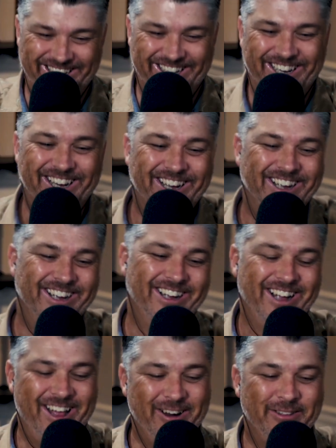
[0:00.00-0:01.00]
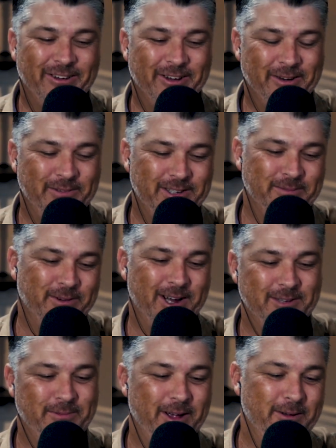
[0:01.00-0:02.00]
I don't think you're going to be
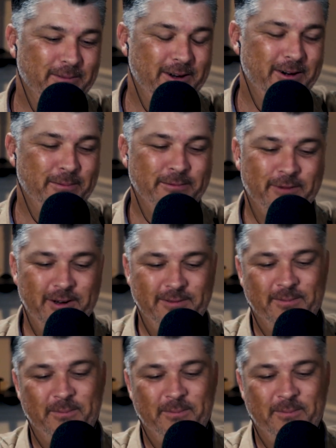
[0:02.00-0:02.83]
surprised by it, but it'll be fun.